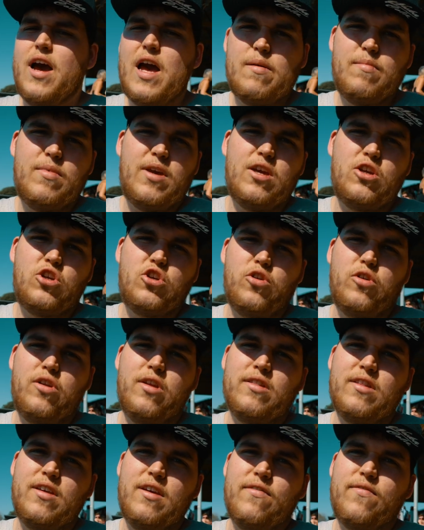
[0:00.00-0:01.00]
I'm here
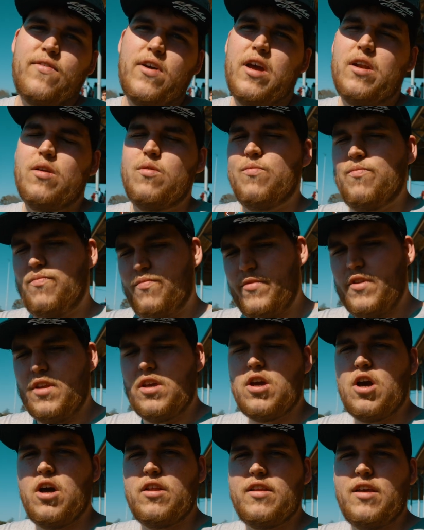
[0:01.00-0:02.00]
shooting the event.
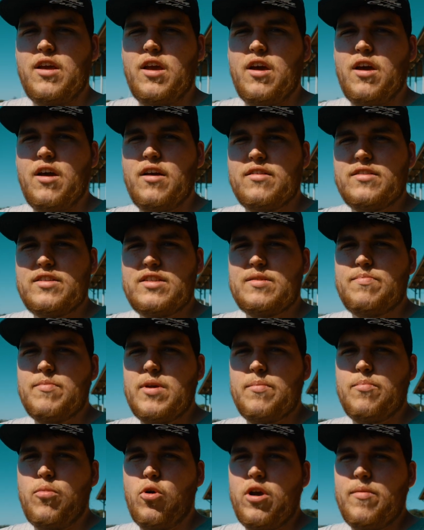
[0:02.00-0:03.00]
Got the uh,
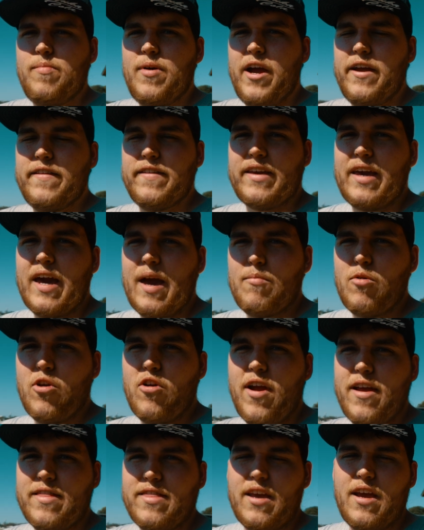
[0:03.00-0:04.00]
Smit boy behind the camera
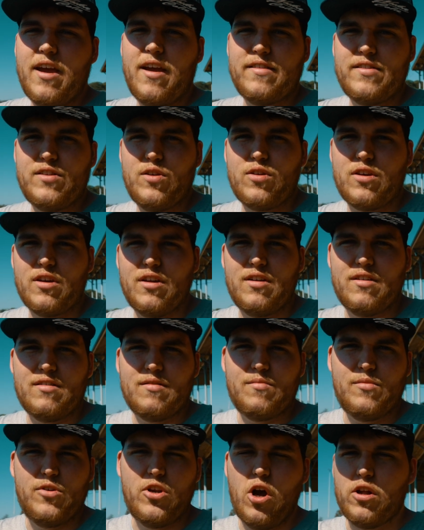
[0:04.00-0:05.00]
right there, as you can
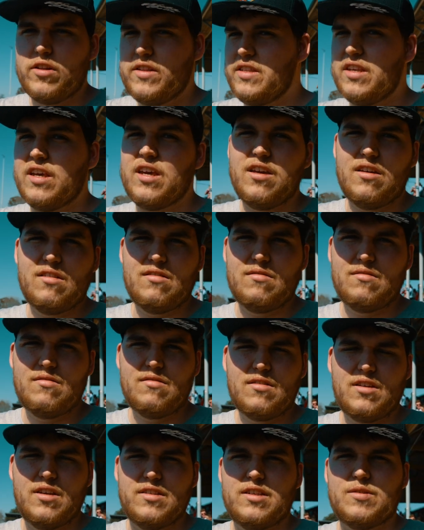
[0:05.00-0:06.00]
not see,
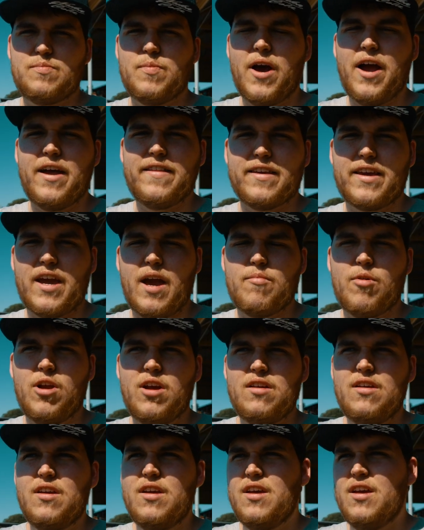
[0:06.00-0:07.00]
because he's behind the camera.
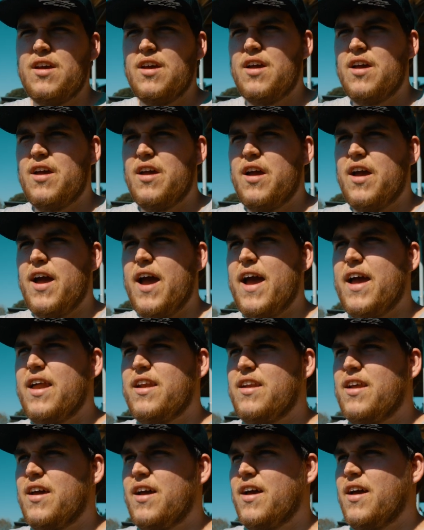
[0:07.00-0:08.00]

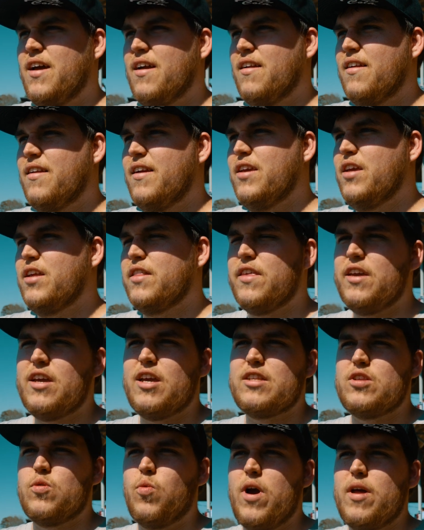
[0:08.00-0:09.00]
And uh, you'd
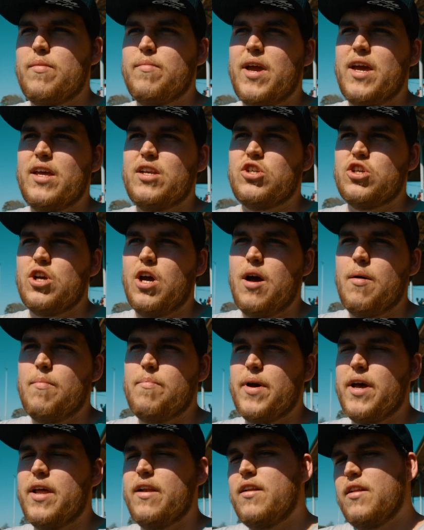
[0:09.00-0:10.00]
think it's a one-man job,
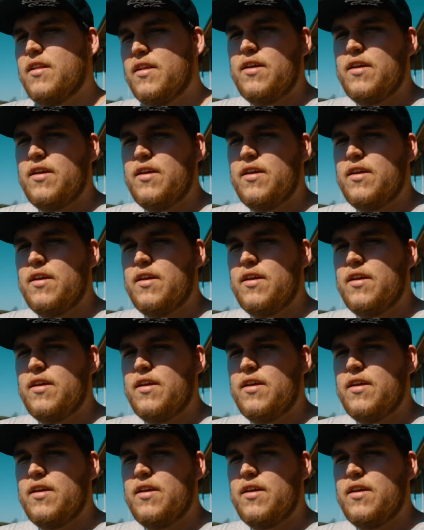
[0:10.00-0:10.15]
but